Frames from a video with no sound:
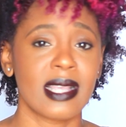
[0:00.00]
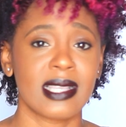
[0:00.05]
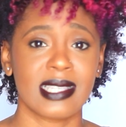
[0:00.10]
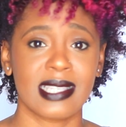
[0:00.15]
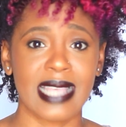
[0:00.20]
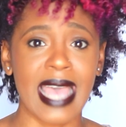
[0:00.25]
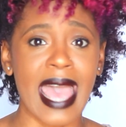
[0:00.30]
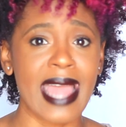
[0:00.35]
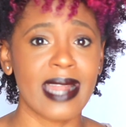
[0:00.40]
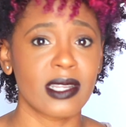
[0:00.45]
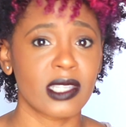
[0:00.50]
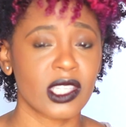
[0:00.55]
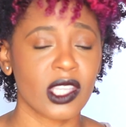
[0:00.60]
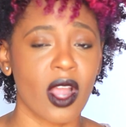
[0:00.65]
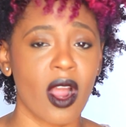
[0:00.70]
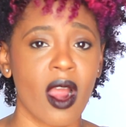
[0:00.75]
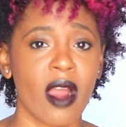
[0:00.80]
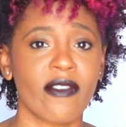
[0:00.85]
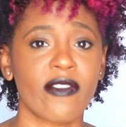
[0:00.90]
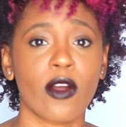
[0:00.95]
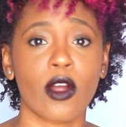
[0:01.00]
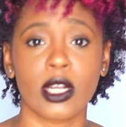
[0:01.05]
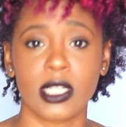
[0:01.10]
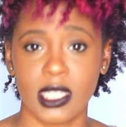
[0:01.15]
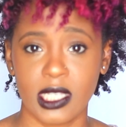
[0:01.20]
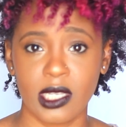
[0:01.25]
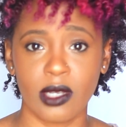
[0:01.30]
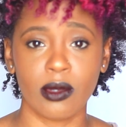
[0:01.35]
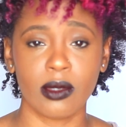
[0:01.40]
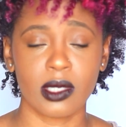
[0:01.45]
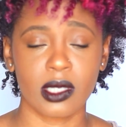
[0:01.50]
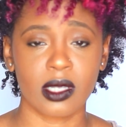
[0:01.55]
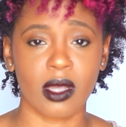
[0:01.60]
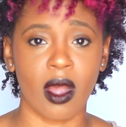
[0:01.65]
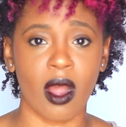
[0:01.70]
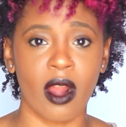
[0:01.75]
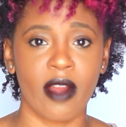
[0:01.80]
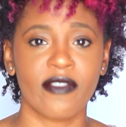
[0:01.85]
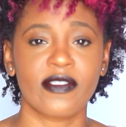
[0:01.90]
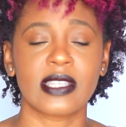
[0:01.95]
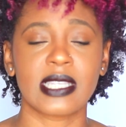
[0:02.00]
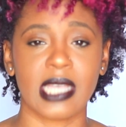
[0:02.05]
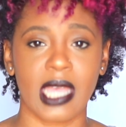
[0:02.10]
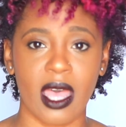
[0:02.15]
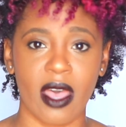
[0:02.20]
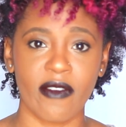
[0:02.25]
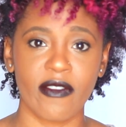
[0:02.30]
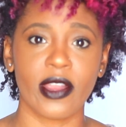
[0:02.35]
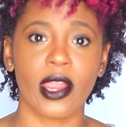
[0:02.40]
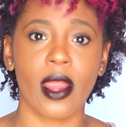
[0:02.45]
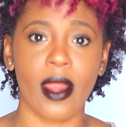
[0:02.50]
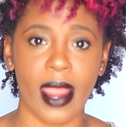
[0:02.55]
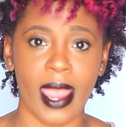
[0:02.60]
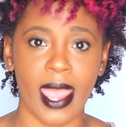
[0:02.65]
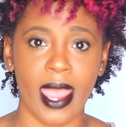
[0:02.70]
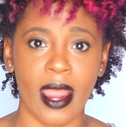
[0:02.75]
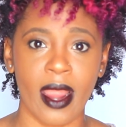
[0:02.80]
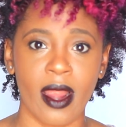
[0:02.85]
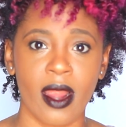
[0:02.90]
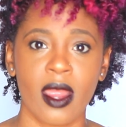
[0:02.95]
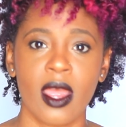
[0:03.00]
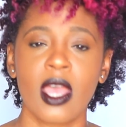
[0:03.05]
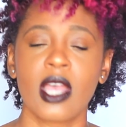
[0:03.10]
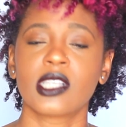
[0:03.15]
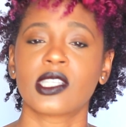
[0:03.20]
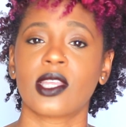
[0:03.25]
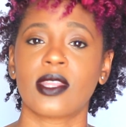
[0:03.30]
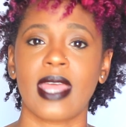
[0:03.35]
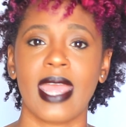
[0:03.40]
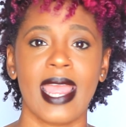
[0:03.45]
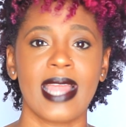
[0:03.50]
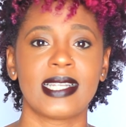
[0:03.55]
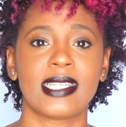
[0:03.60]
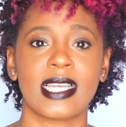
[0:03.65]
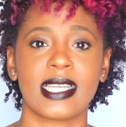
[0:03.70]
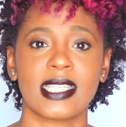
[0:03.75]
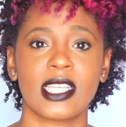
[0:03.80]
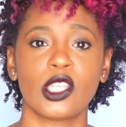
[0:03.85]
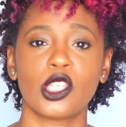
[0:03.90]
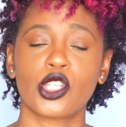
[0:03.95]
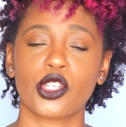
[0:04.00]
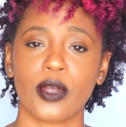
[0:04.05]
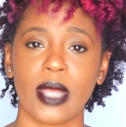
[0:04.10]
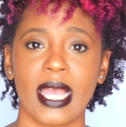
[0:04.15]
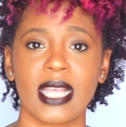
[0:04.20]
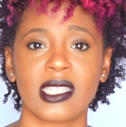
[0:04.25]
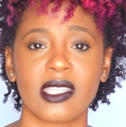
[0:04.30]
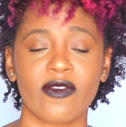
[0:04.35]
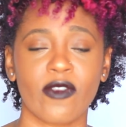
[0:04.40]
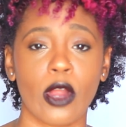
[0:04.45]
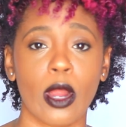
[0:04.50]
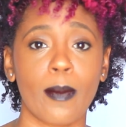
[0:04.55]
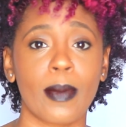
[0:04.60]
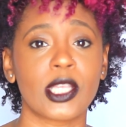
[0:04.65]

Satin scarf or silk scarf to cover your hair so that it doesn't transfer,